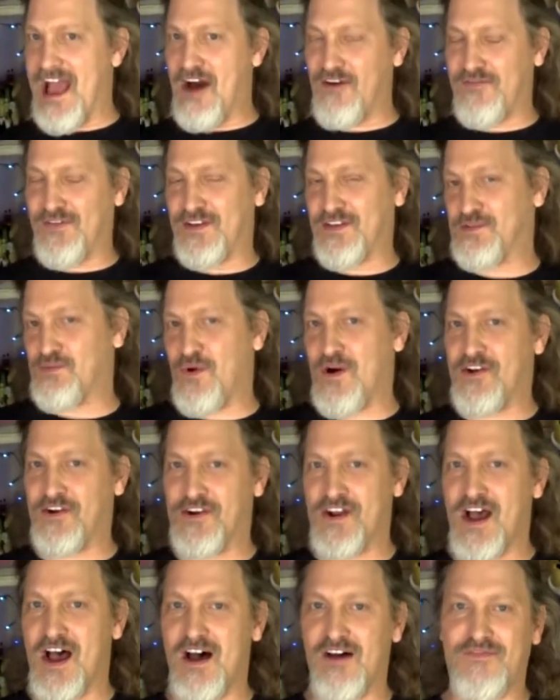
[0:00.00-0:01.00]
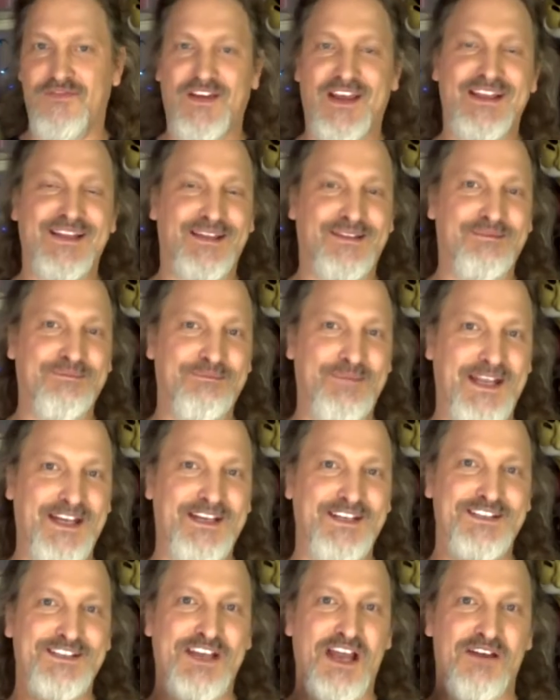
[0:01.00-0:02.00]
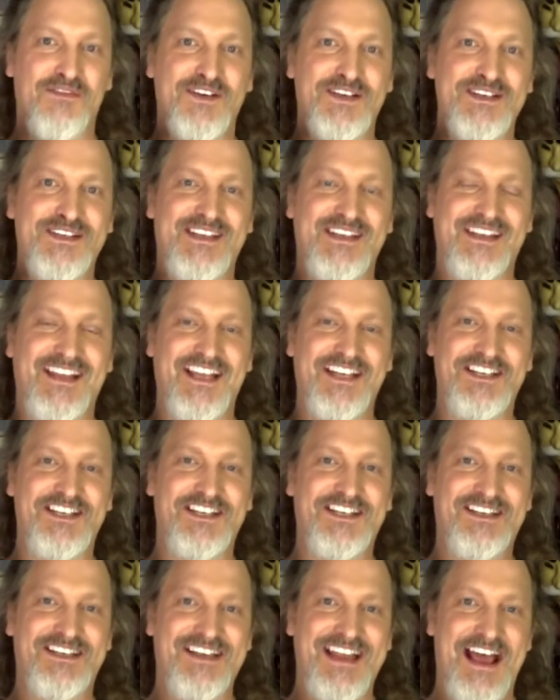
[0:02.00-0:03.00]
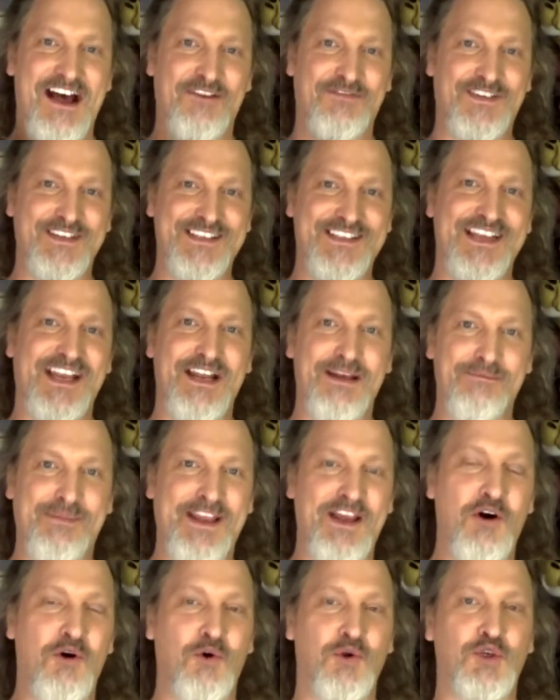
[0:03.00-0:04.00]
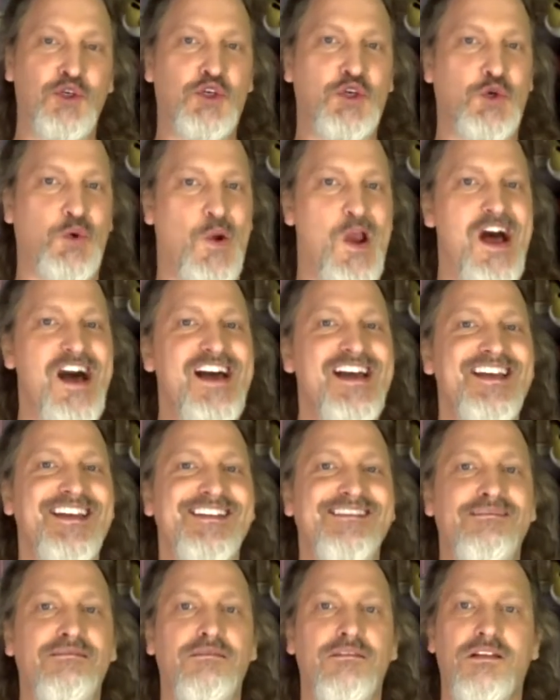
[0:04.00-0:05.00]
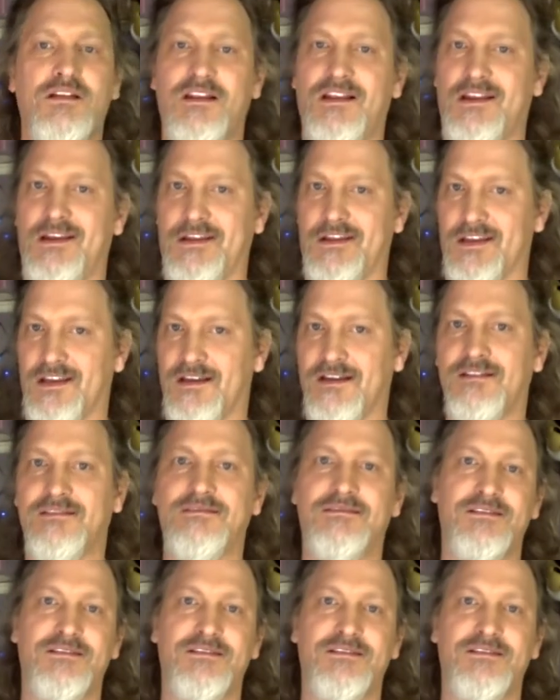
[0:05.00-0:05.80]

Alpha has wandered off, and Beta discovers that Alpha has set up a whole shrine to Lydia